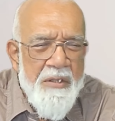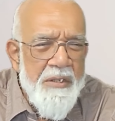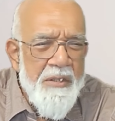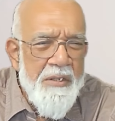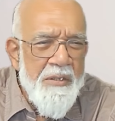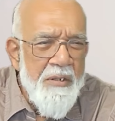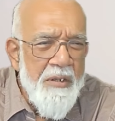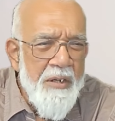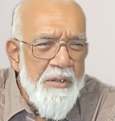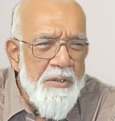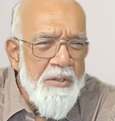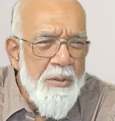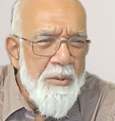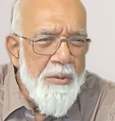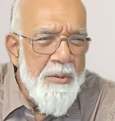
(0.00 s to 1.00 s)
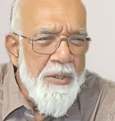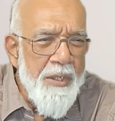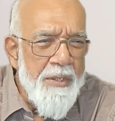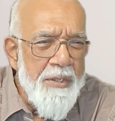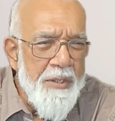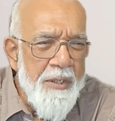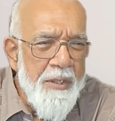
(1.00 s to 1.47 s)
it is not so
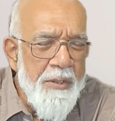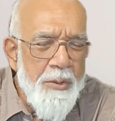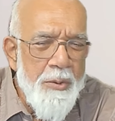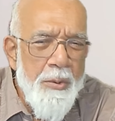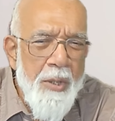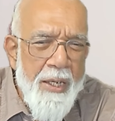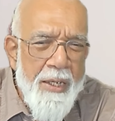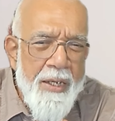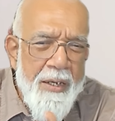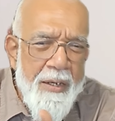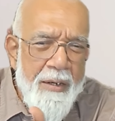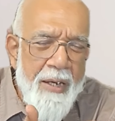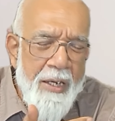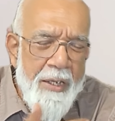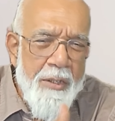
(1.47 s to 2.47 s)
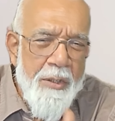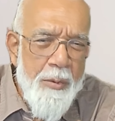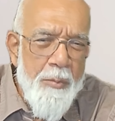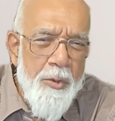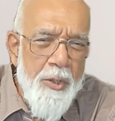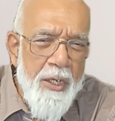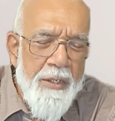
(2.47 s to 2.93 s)
tasty so i
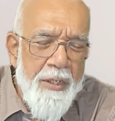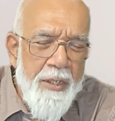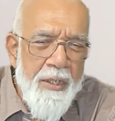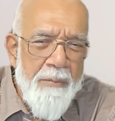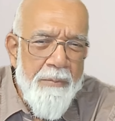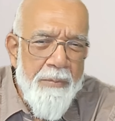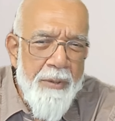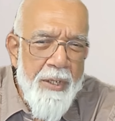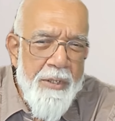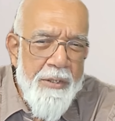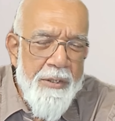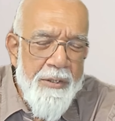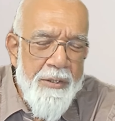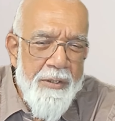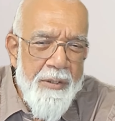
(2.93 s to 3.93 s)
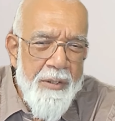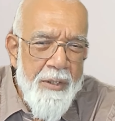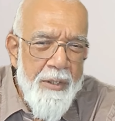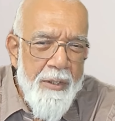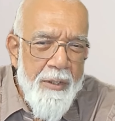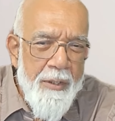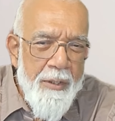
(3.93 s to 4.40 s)
accumulated impressions
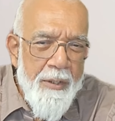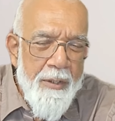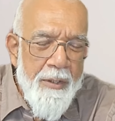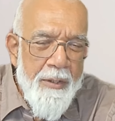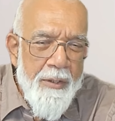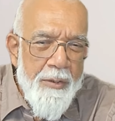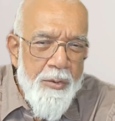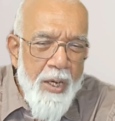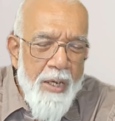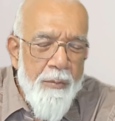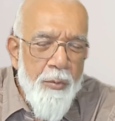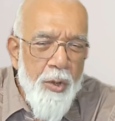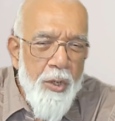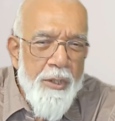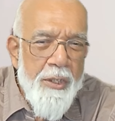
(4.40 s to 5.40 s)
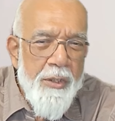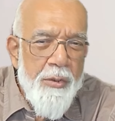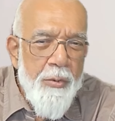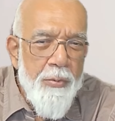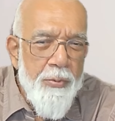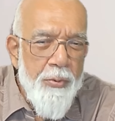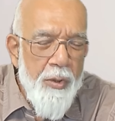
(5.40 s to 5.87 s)
so I
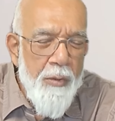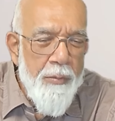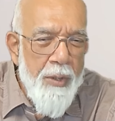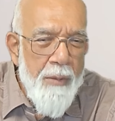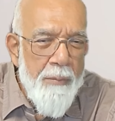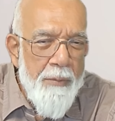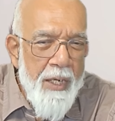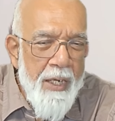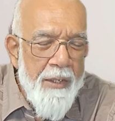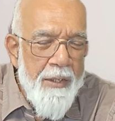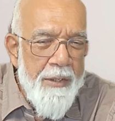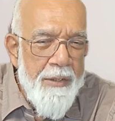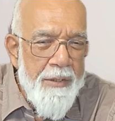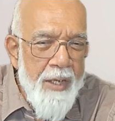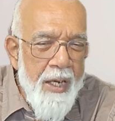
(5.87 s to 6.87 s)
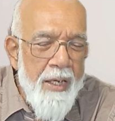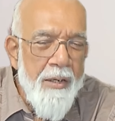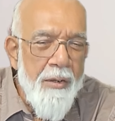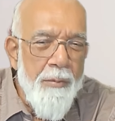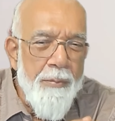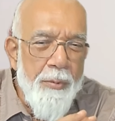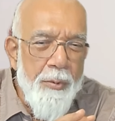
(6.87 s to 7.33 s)
wanted to fulfill my
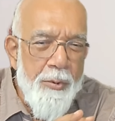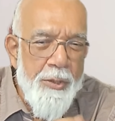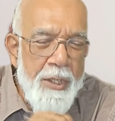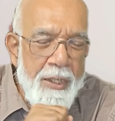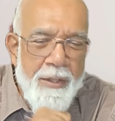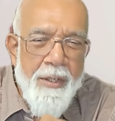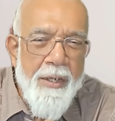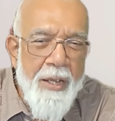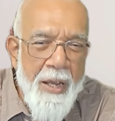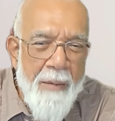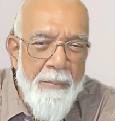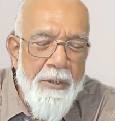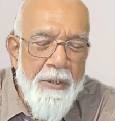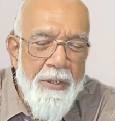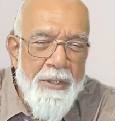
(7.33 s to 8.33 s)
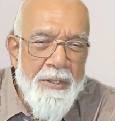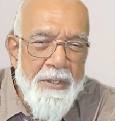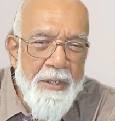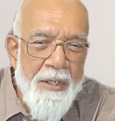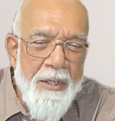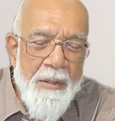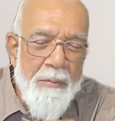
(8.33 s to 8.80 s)
desire of projected
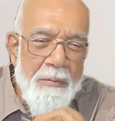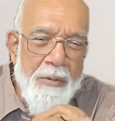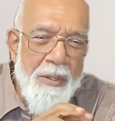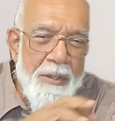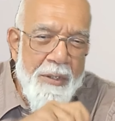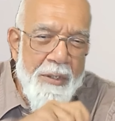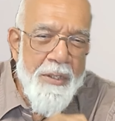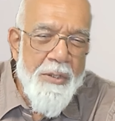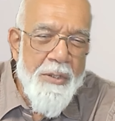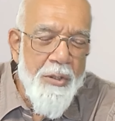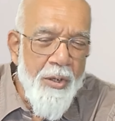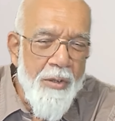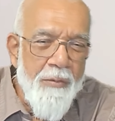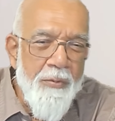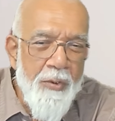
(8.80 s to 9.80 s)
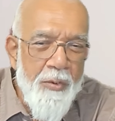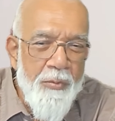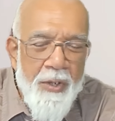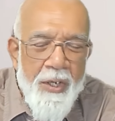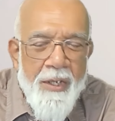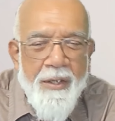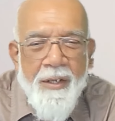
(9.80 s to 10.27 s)
happiness, but it is not
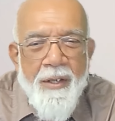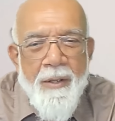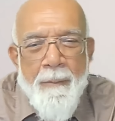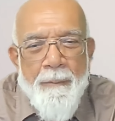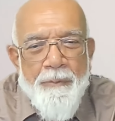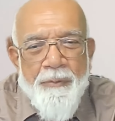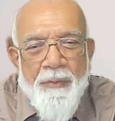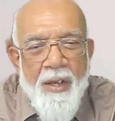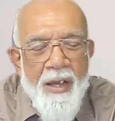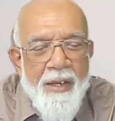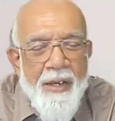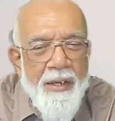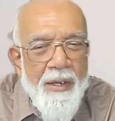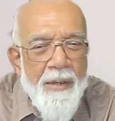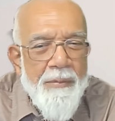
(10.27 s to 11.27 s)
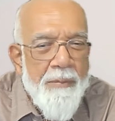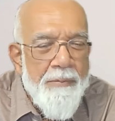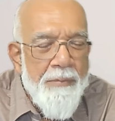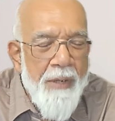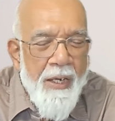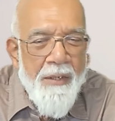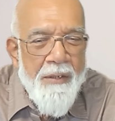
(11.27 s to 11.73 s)
fulfilled. I have a
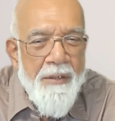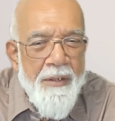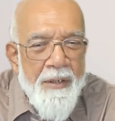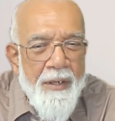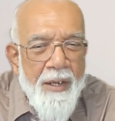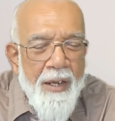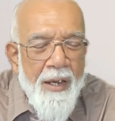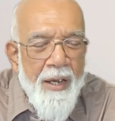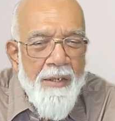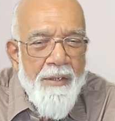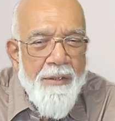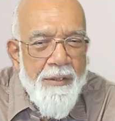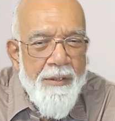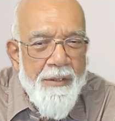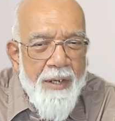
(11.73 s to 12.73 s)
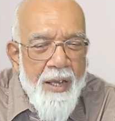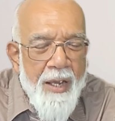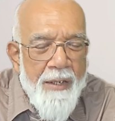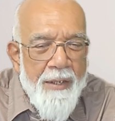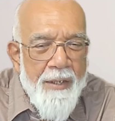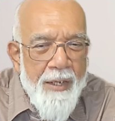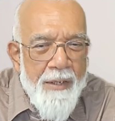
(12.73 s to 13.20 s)
pain. I didn't
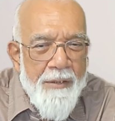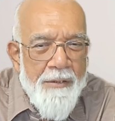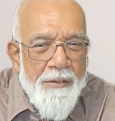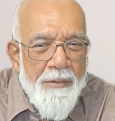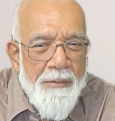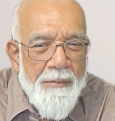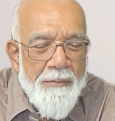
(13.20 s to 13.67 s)
like it.